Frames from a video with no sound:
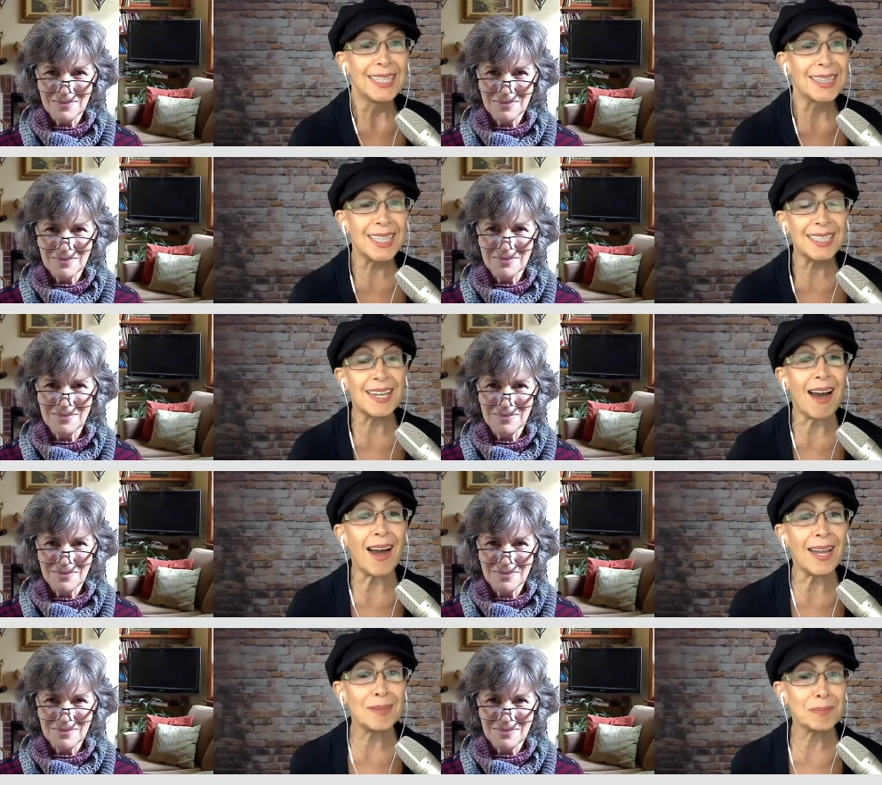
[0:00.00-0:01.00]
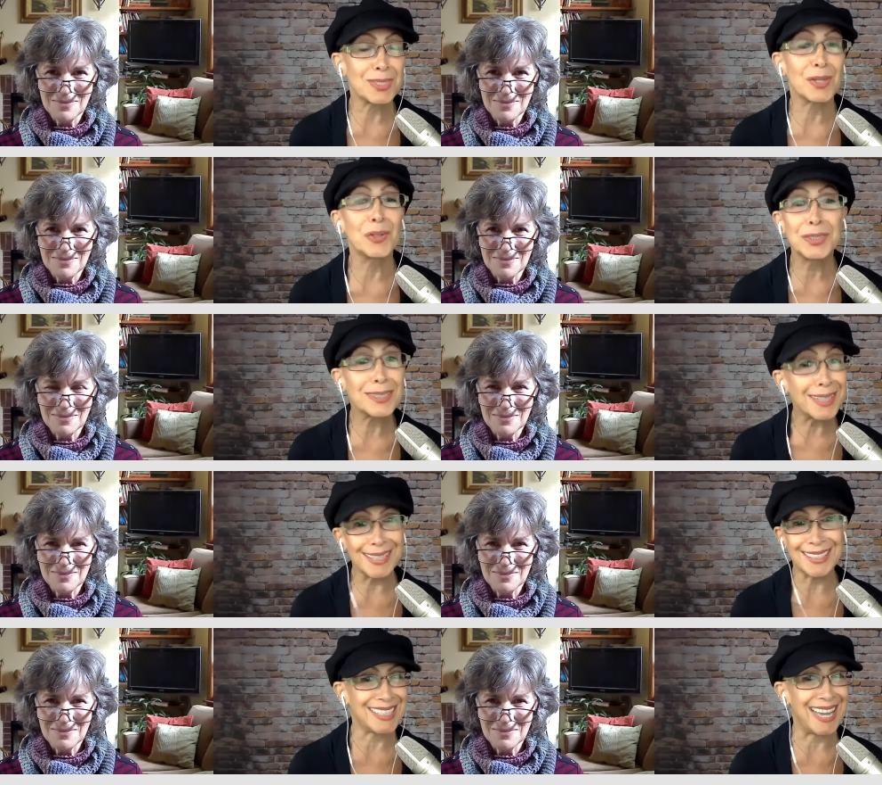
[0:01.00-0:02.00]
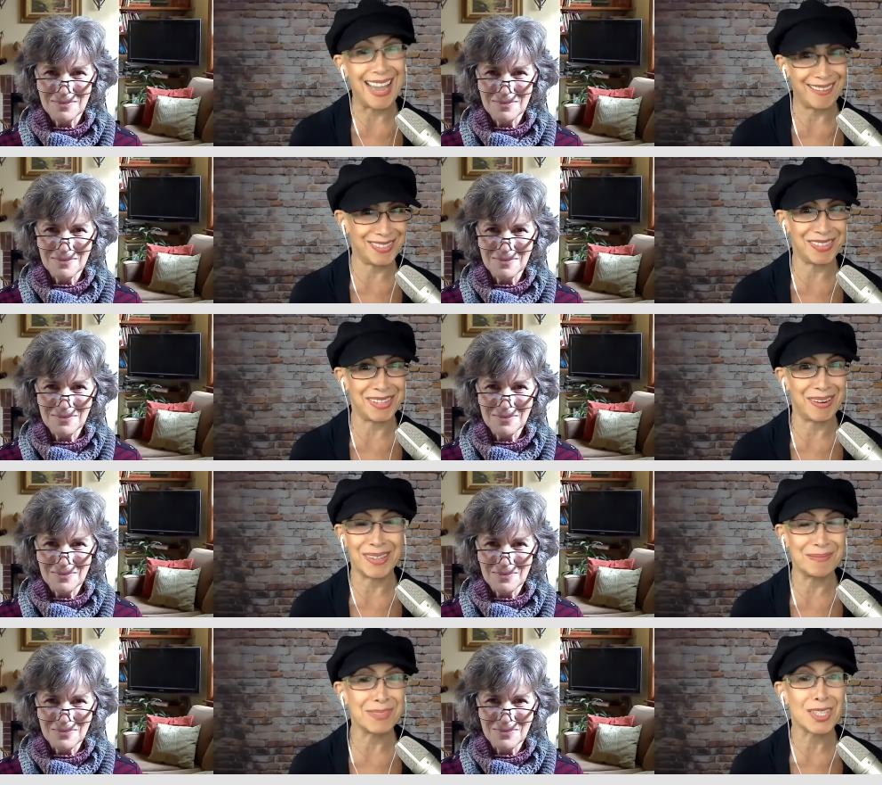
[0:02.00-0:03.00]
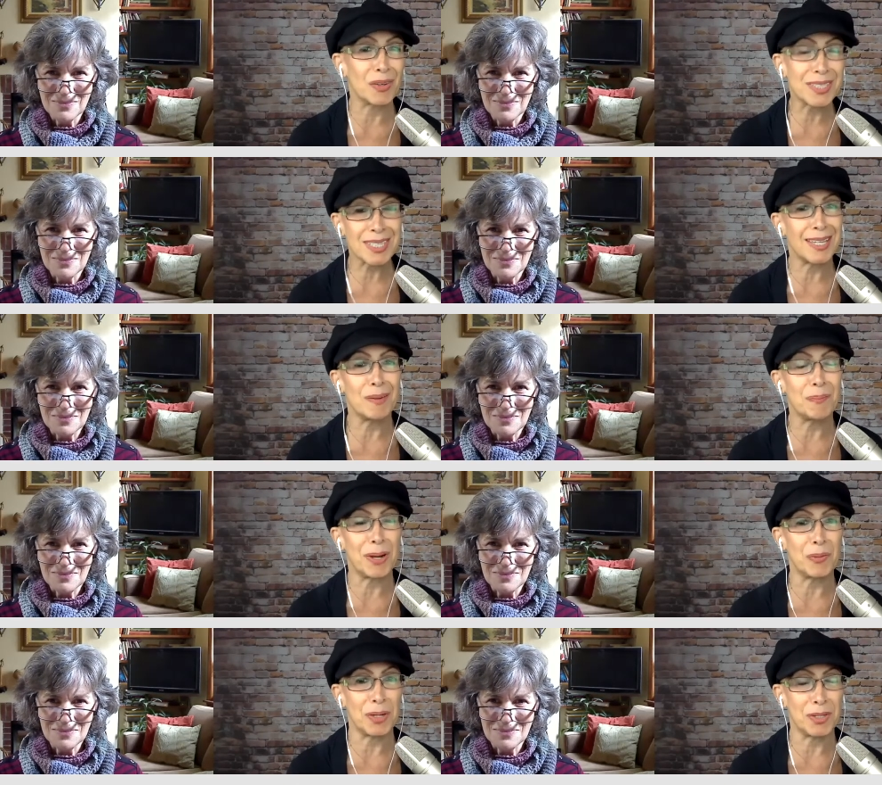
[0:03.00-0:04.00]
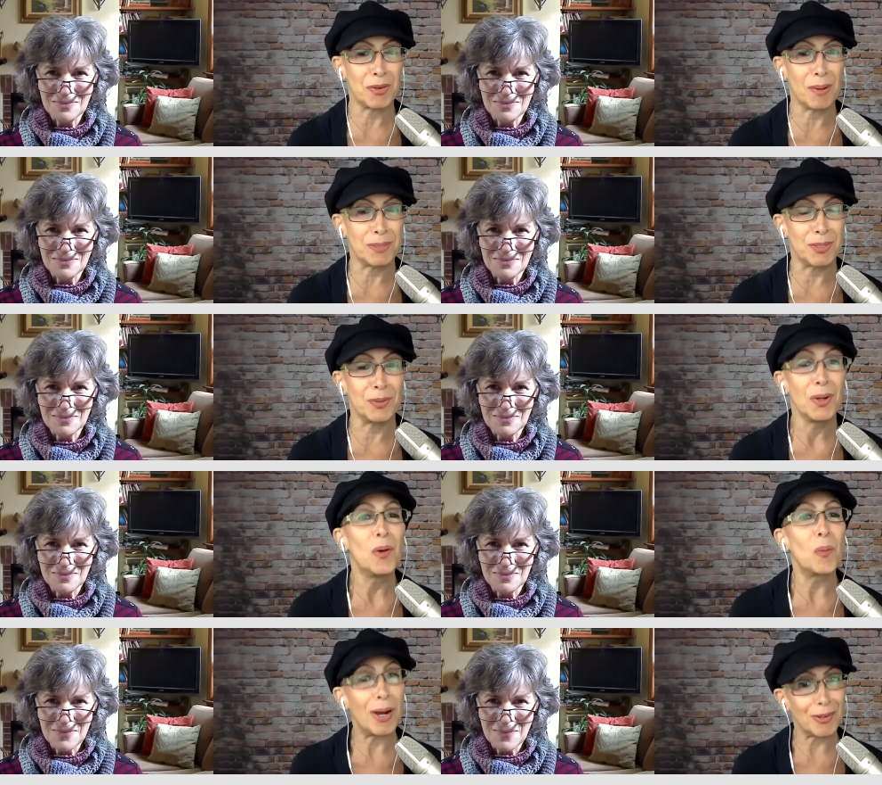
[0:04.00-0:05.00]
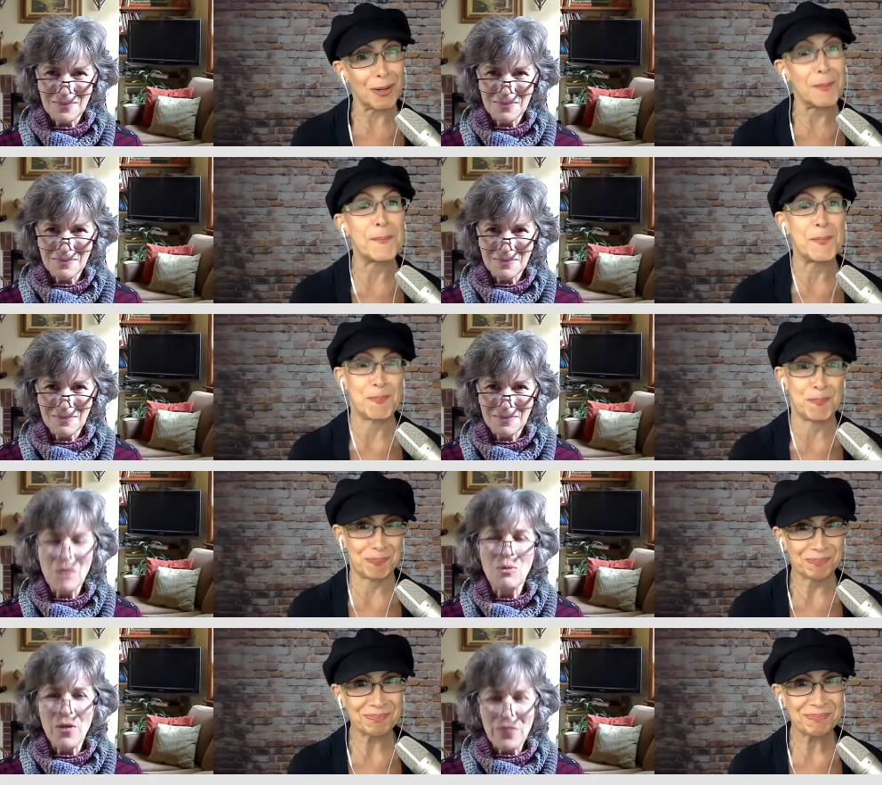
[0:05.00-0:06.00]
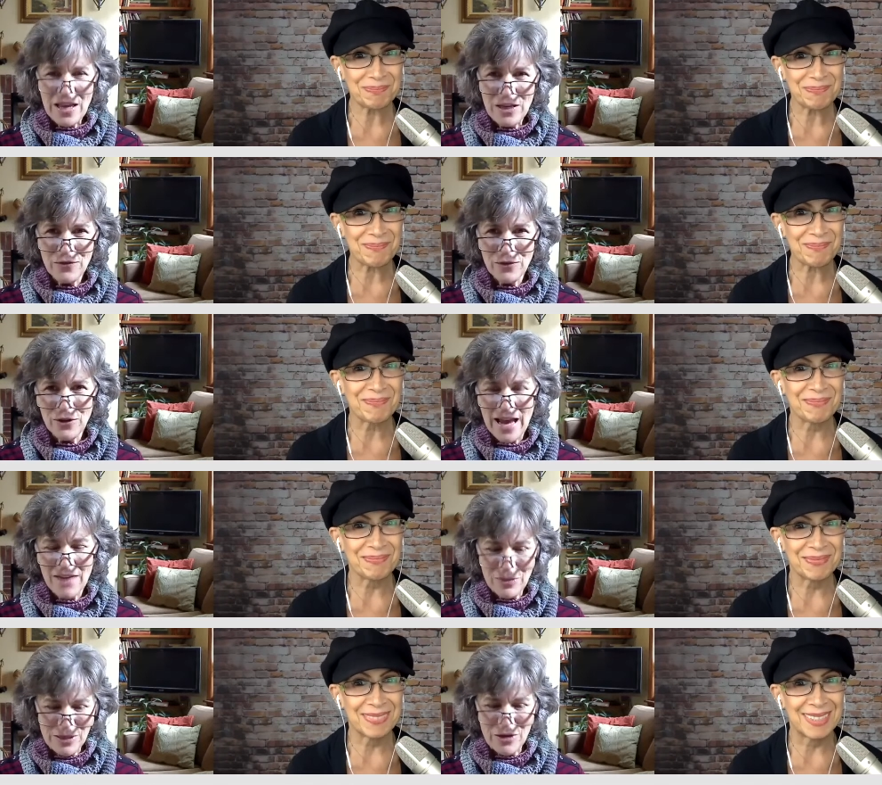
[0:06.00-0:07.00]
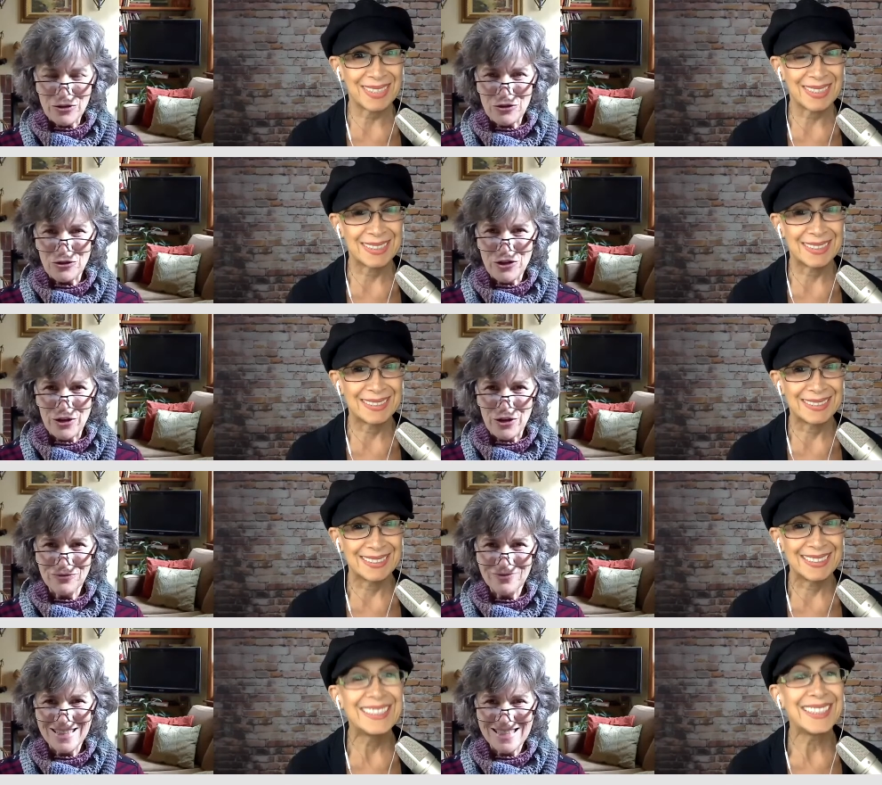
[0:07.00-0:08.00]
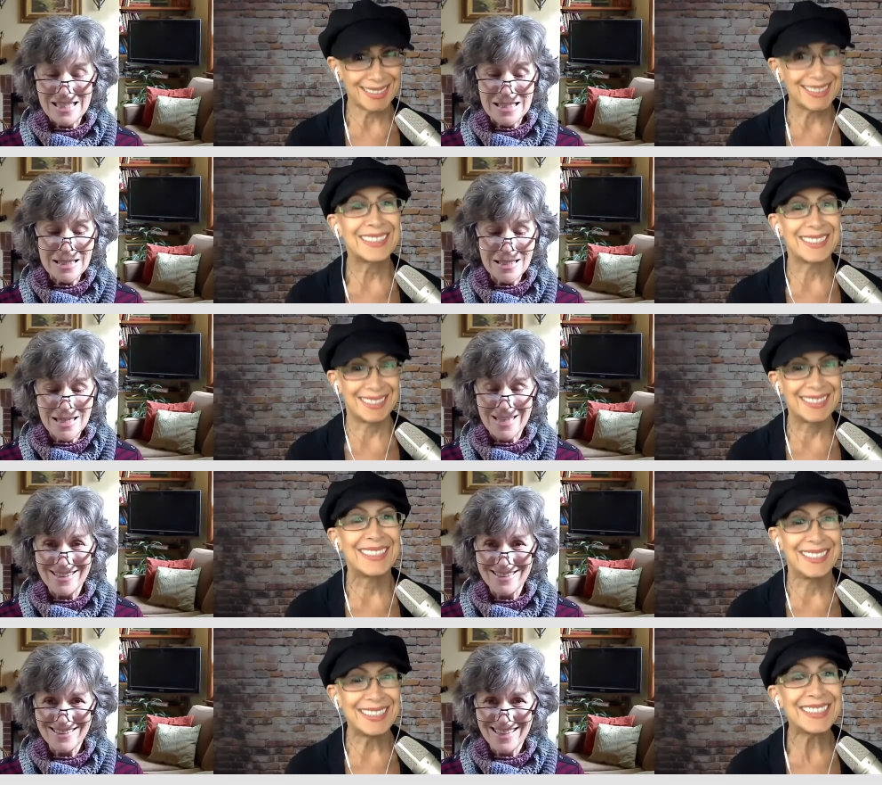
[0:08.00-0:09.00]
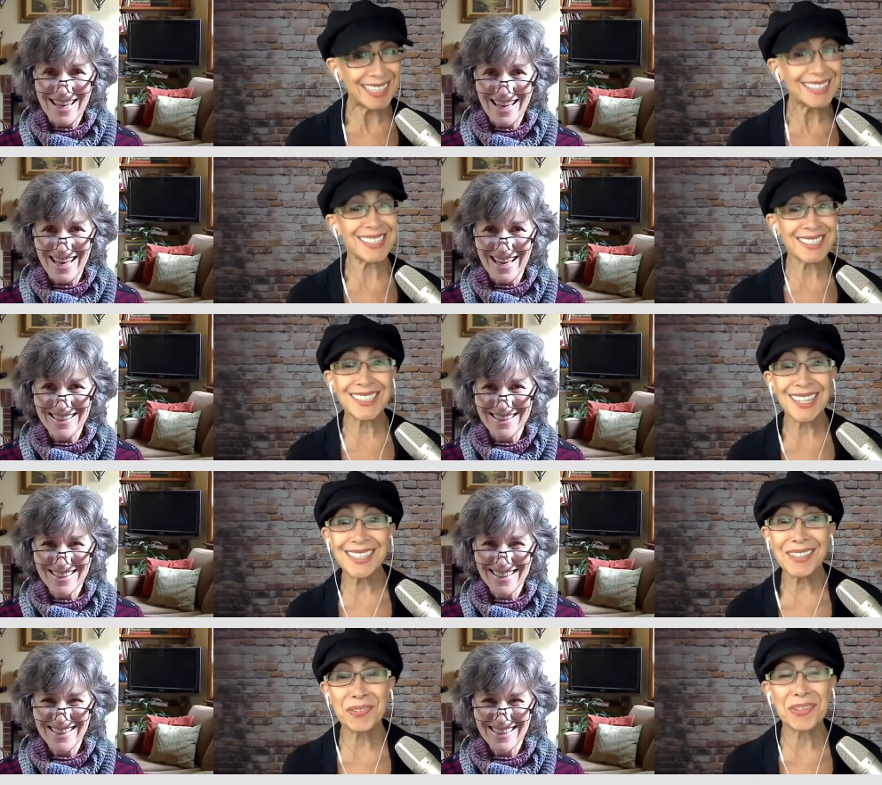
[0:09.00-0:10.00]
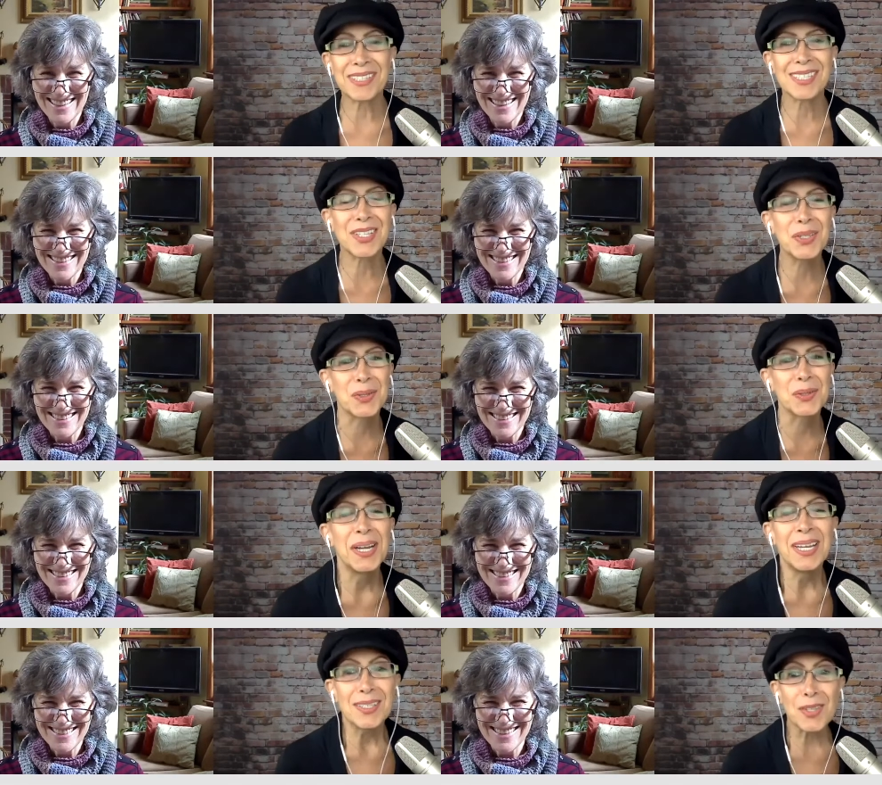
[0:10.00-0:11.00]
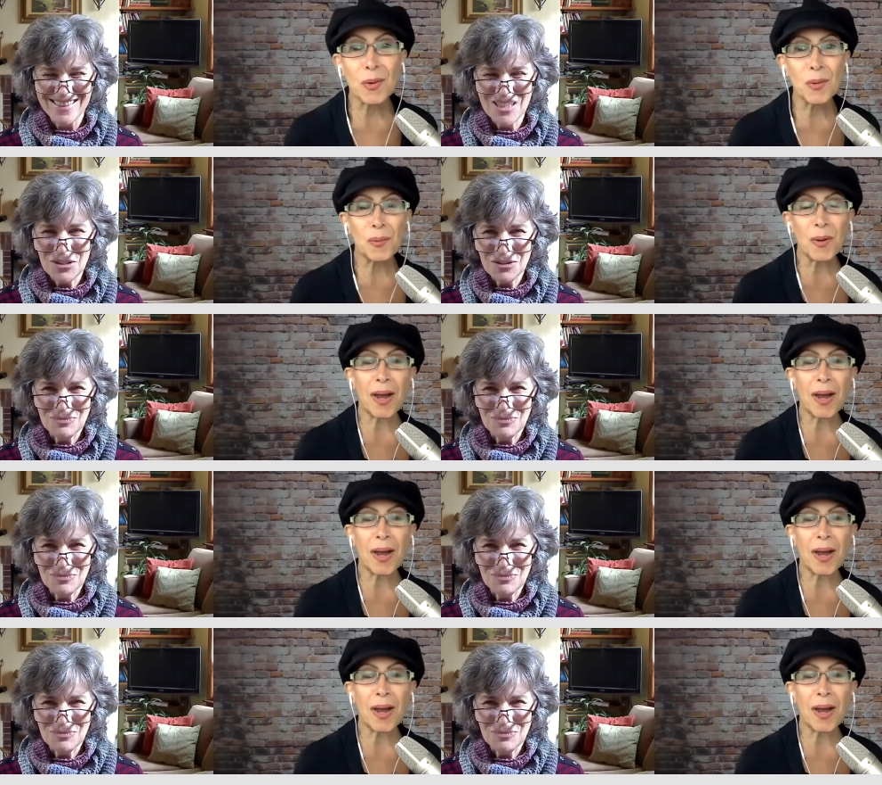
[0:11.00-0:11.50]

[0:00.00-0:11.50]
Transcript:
Speaker 1: Lynn, I am so delighted to have you here. I'm so excited by what you're up to. Welcome.
Speaker 2: Well, thank you for having me on your show. This is
Speaker 1: exciting. it's exciting for us too. So,